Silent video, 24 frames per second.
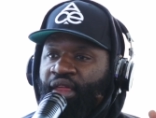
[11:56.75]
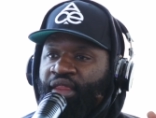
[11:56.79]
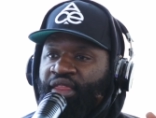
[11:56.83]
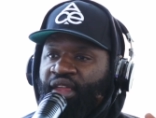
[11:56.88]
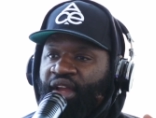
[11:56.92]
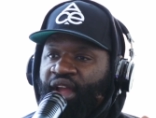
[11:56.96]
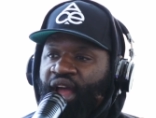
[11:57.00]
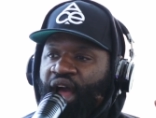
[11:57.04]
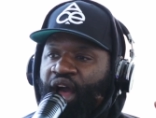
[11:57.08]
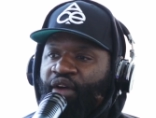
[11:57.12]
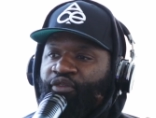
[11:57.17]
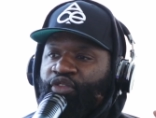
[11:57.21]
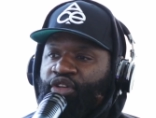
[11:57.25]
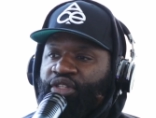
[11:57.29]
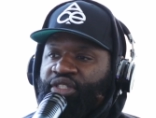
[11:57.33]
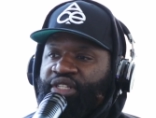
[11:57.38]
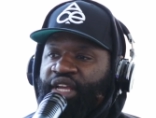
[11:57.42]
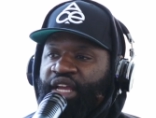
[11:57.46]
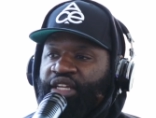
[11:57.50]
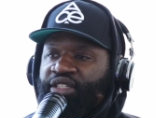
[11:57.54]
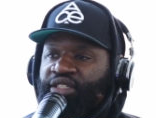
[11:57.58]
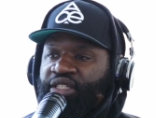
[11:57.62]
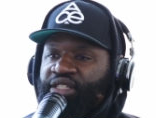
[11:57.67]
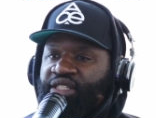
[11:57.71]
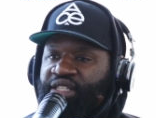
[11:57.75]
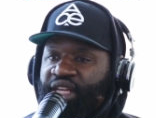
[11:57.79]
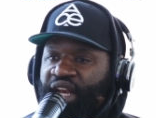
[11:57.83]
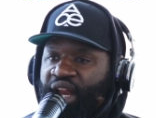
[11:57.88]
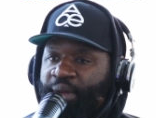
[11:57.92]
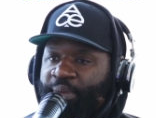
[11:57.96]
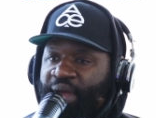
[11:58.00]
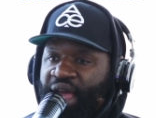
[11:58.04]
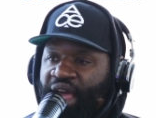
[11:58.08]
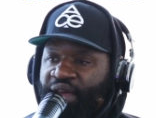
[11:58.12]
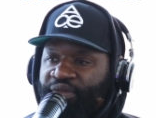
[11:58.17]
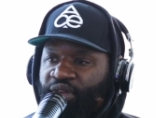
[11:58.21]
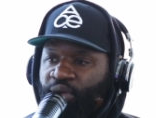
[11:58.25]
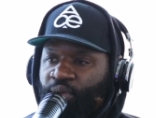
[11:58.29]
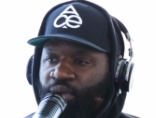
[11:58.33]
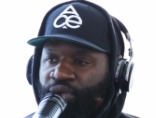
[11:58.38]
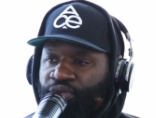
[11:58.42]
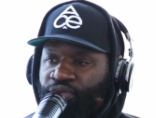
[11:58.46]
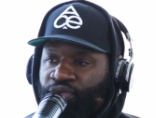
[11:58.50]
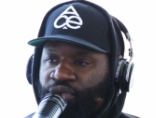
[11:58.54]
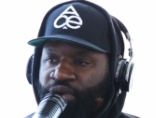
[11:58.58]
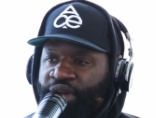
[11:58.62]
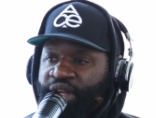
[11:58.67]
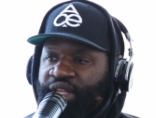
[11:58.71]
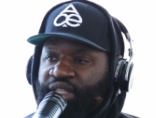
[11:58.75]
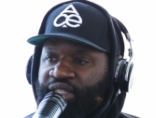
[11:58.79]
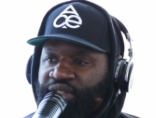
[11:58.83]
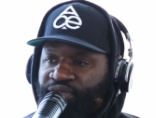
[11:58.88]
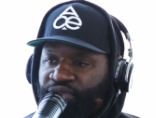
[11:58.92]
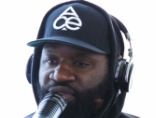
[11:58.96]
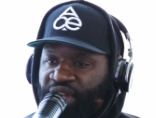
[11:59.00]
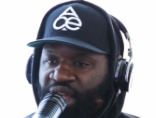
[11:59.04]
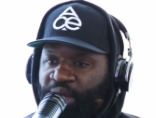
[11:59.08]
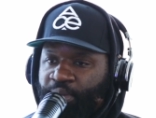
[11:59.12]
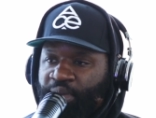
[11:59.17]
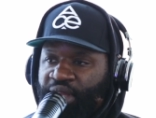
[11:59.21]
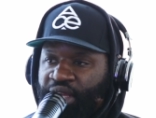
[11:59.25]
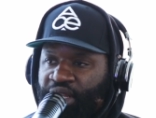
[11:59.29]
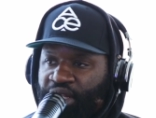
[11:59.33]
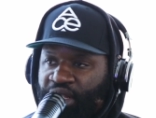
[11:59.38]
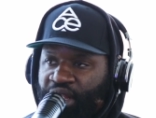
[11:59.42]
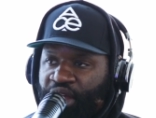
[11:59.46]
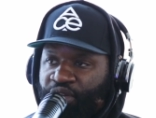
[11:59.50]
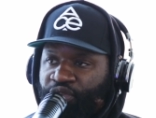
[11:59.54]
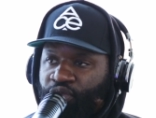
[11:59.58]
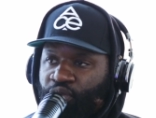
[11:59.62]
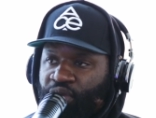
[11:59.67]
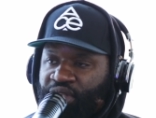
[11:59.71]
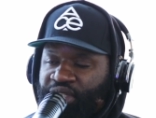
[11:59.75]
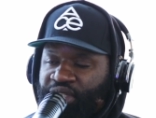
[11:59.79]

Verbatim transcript: The conversations that I'm having with friends, family, and loved